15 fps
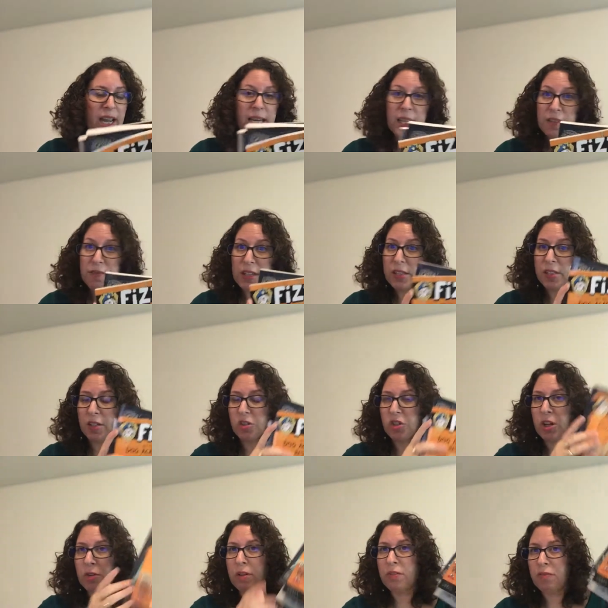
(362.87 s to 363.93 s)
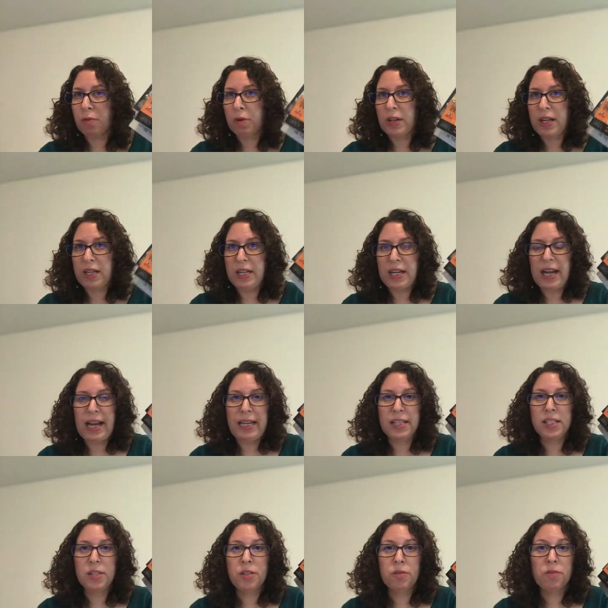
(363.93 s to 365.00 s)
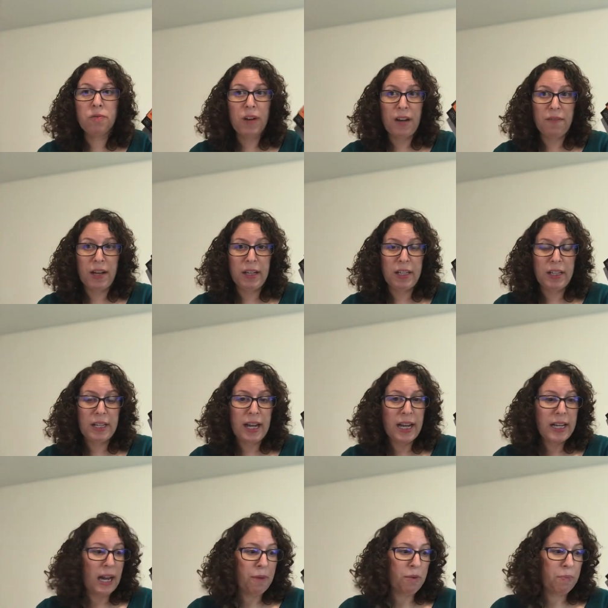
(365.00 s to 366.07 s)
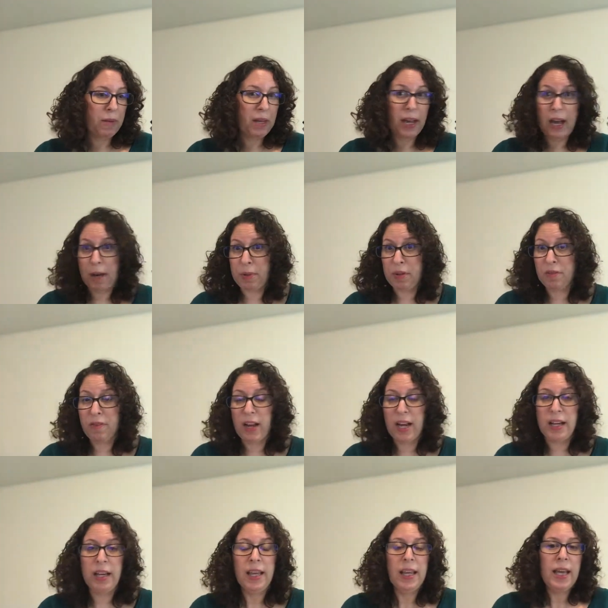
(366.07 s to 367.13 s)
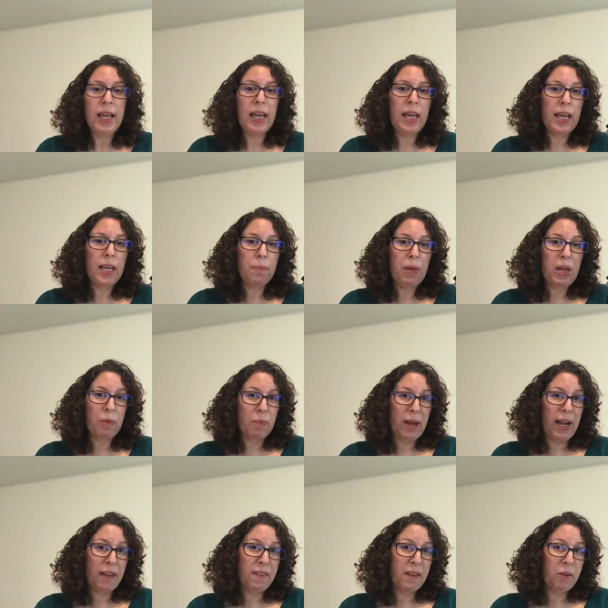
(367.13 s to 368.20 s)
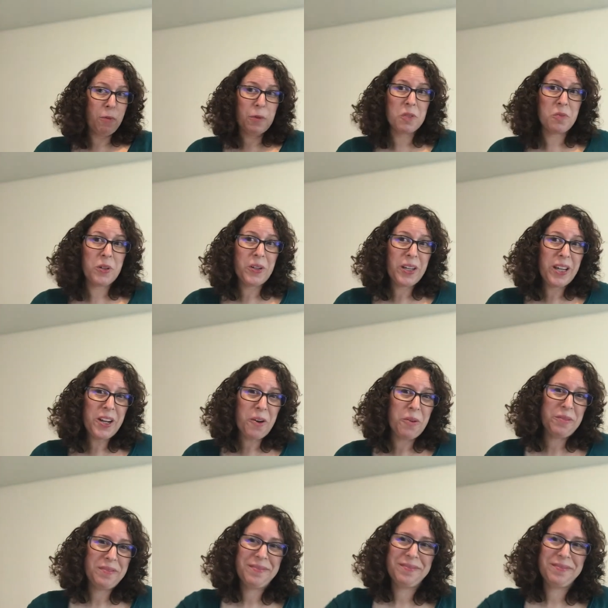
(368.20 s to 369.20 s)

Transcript: any of these, they're generally $4.99 to $5.99. I would be happy to find a paperback that works for your kiddo.